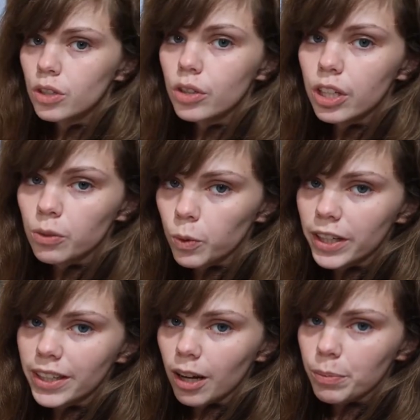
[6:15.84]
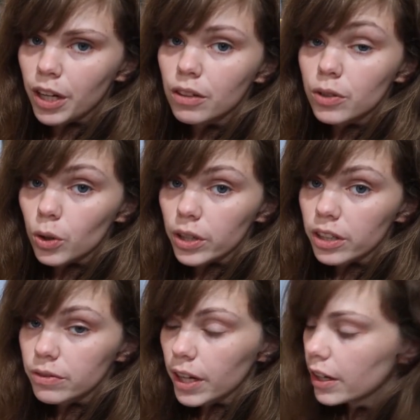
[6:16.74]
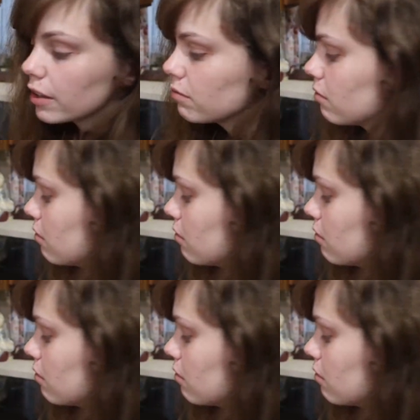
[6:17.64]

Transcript: You need one cup of coconut flour,